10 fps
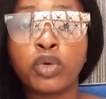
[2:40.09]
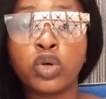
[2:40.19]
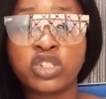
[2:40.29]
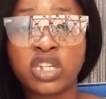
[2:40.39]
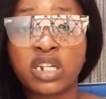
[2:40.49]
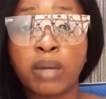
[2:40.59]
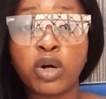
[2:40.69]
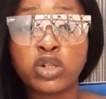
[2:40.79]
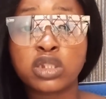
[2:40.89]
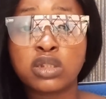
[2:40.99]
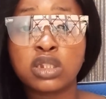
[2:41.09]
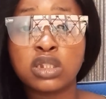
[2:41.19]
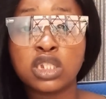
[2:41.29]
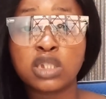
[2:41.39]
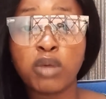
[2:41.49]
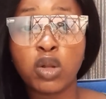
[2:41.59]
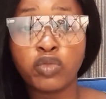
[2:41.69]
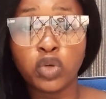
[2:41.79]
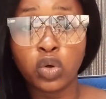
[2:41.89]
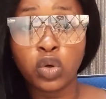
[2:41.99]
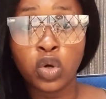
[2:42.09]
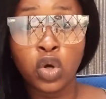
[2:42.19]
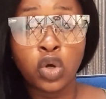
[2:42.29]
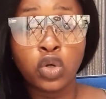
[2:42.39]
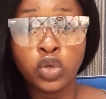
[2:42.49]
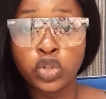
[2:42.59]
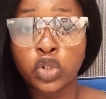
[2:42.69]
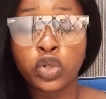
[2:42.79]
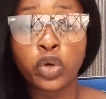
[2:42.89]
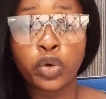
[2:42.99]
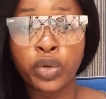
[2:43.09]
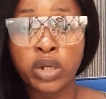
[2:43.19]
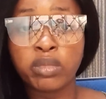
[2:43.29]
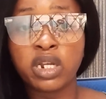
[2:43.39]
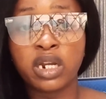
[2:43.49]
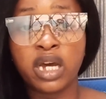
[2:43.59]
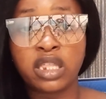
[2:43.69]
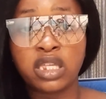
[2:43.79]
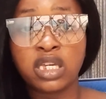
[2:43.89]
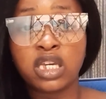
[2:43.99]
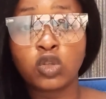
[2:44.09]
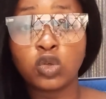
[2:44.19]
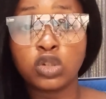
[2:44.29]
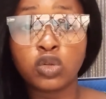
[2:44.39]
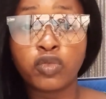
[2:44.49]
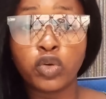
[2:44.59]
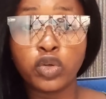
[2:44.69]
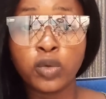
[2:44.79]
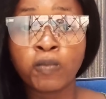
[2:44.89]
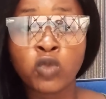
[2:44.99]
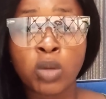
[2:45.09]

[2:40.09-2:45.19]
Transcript: concerned about the smell of your lotion or cream, then I think Caretone is not for you.